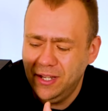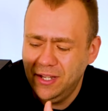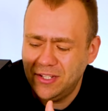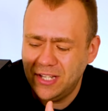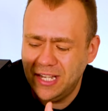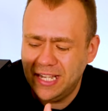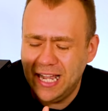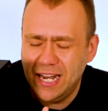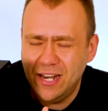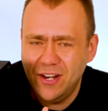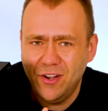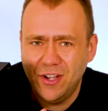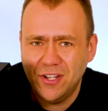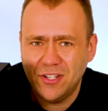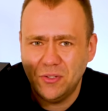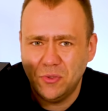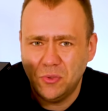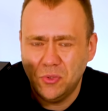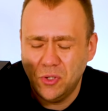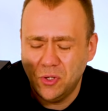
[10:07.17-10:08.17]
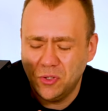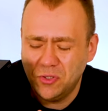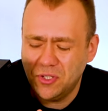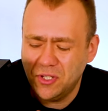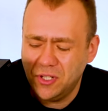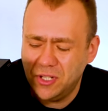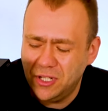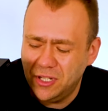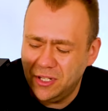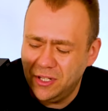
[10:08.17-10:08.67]
So again, nice little nod
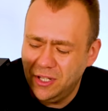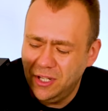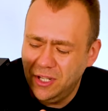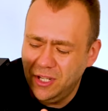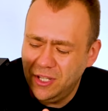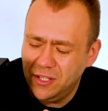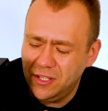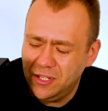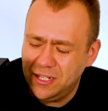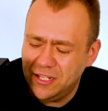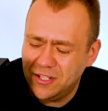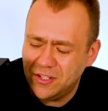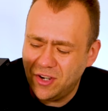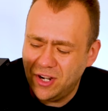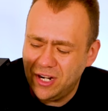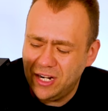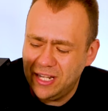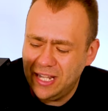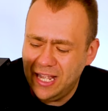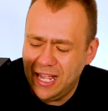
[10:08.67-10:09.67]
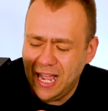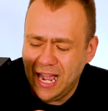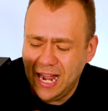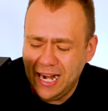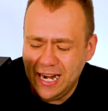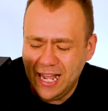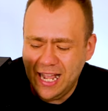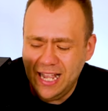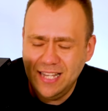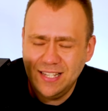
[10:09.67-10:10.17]
to the the designer there.
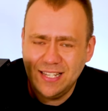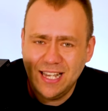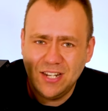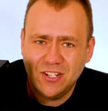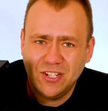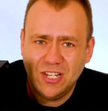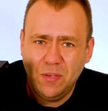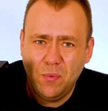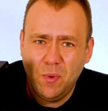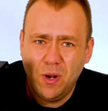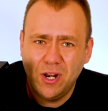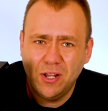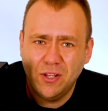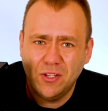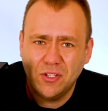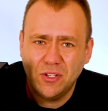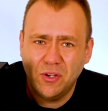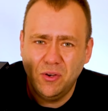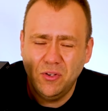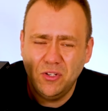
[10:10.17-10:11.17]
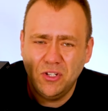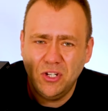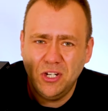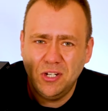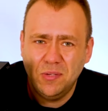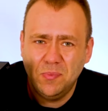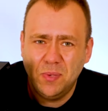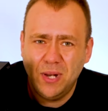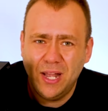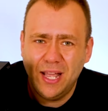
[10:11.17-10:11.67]
And that is actually one of the songs you
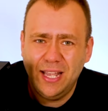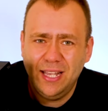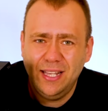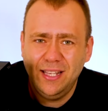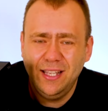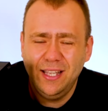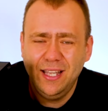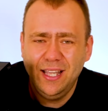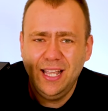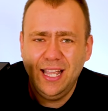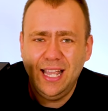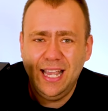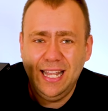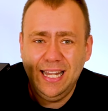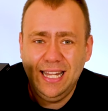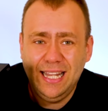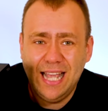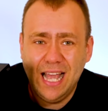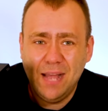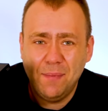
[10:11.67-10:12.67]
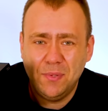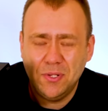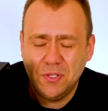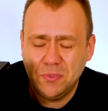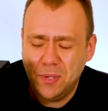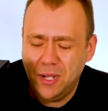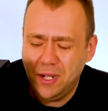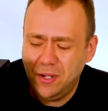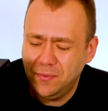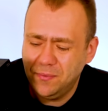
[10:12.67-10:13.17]
can play in the app
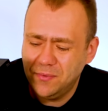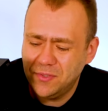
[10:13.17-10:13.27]
as well.